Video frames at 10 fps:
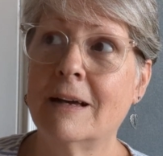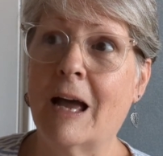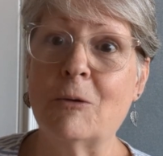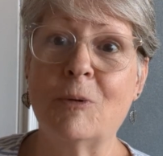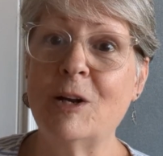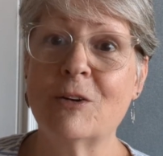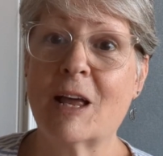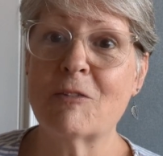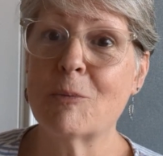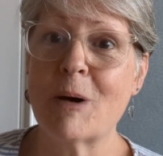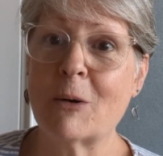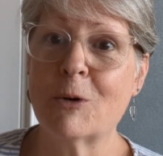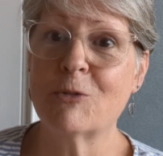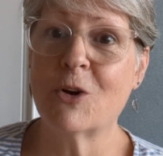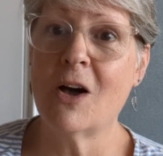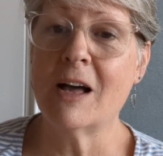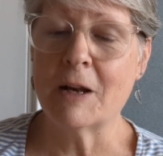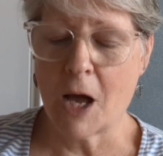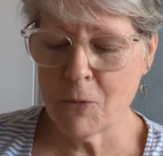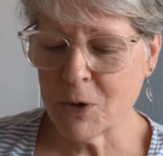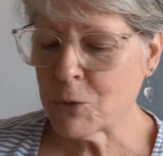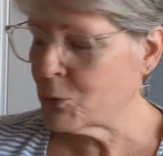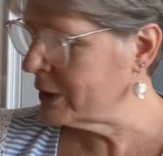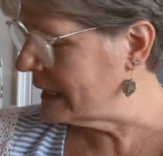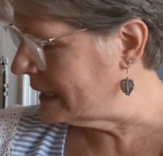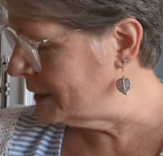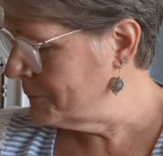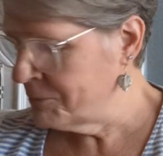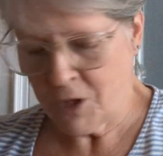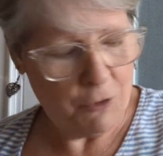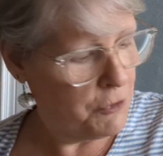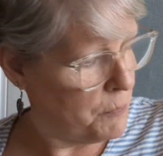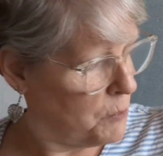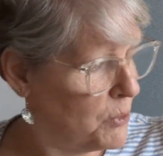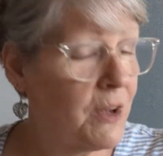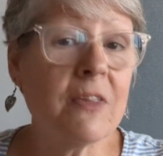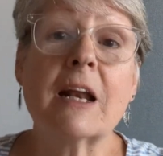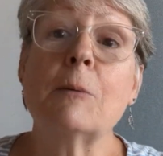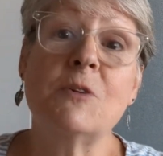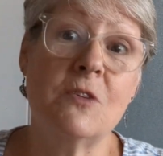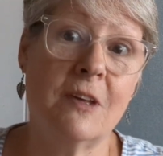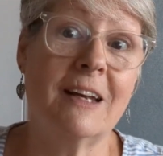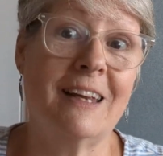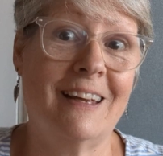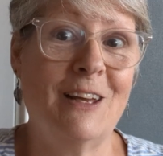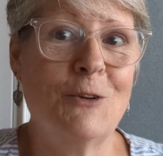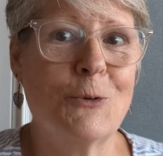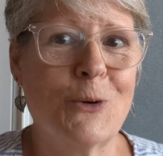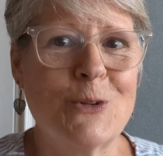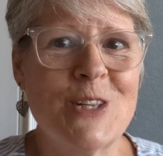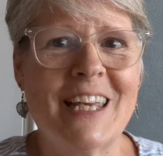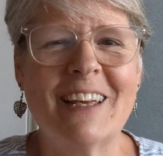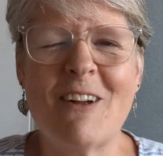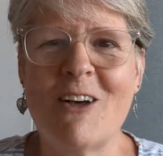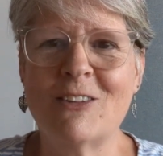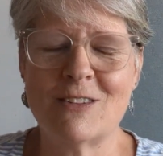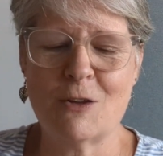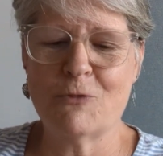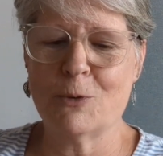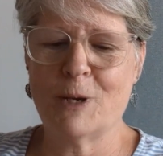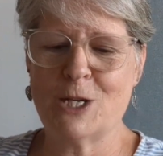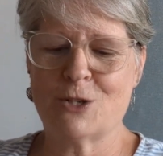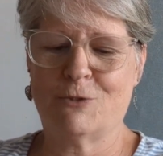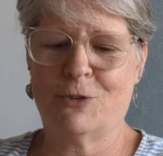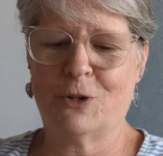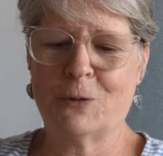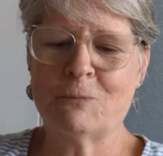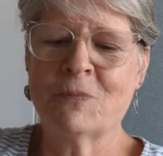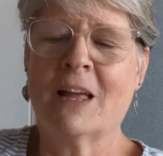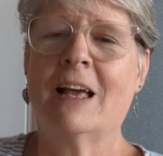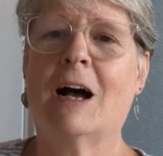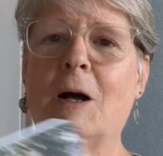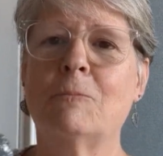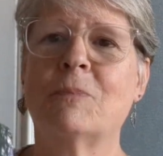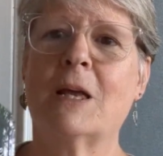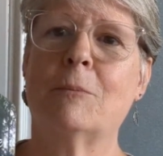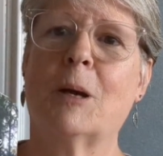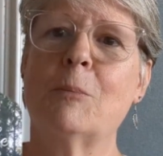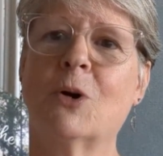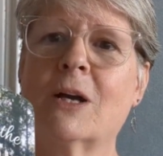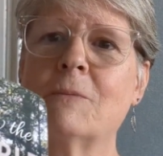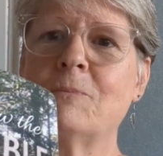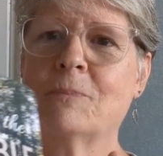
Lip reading: and we don't have the power of God. I want to read from the book that I'm studying in order to get all this information for you. In my book,